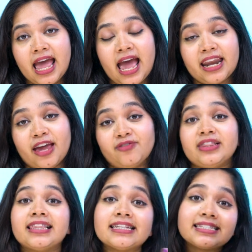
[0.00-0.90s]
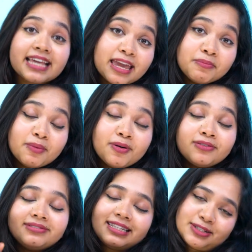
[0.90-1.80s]
and I feel the same
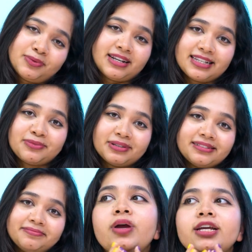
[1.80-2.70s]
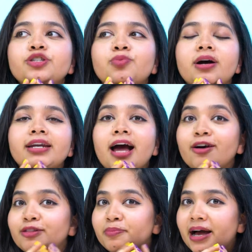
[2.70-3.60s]
about this one as well. Which one
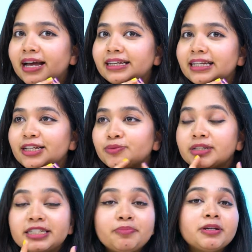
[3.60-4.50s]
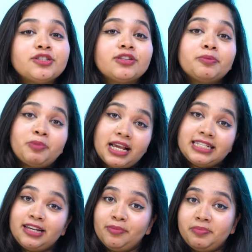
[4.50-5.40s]
I'll buy? It will depend on the
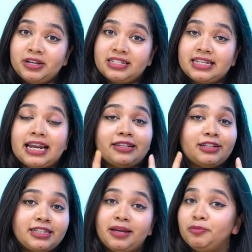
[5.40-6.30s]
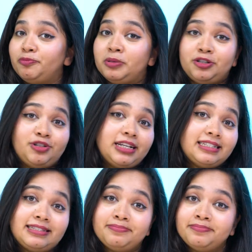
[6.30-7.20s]
pricing comparison at the time of purchase.